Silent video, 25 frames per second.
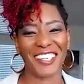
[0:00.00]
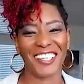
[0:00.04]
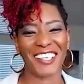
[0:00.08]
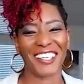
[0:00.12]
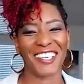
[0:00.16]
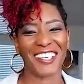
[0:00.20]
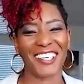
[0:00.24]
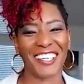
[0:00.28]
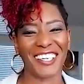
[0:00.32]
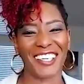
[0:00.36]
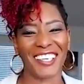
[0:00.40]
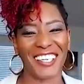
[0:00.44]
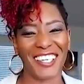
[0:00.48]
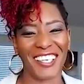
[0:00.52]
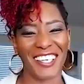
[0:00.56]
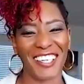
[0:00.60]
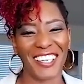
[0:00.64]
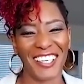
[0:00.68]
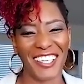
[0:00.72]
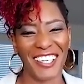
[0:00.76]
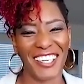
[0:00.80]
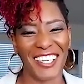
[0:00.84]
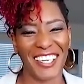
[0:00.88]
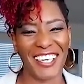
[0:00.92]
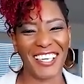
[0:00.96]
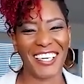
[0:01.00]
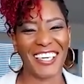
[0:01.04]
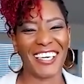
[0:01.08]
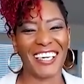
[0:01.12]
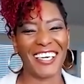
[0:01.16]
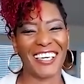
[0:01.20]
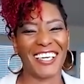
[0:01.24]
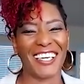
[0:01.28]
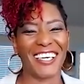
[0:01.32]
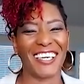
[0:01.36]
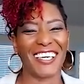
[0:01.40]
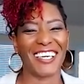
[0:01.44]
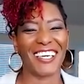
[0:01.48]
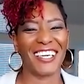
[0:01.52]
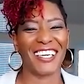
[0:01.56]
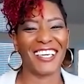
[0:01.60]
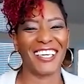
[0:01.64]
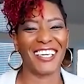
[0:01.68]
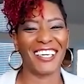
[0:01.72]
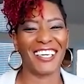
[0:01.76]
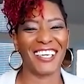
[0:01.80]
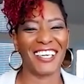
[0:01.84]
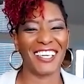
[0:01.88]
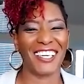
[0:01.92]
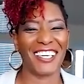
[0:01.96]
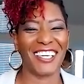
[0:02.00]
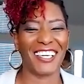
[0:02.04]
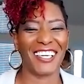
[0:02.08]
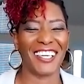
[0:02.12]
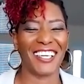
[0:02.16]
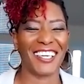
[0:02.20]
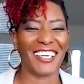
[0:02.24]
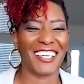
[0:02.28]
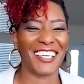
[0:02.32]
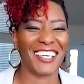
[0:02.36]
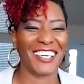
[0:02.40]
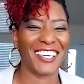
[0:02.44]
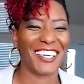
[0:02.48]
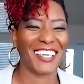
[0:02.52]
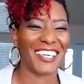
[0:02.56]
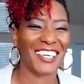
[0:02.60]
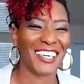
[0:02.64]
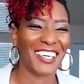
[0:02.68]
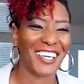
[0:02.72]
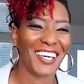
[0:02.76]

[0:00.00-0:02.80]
(not speaking)